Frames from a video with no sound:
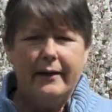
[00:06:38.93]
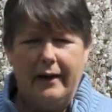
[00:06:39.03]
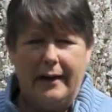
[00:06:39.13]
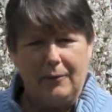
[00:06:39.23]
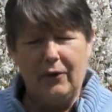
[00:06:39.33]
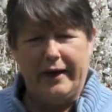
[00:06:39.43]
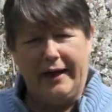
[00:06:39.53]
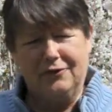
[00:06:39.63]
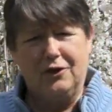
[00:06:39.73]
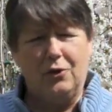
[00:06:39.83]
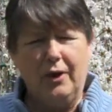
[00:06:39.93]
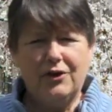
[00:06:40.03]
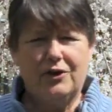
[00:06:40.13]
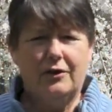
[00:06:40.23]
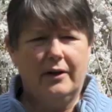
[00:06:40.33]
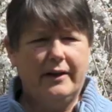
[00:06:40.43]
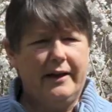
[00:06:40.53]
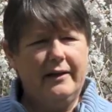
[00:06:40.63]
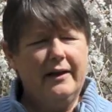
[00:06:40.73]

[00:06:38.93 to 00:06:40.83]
I'm going to ask a question on that.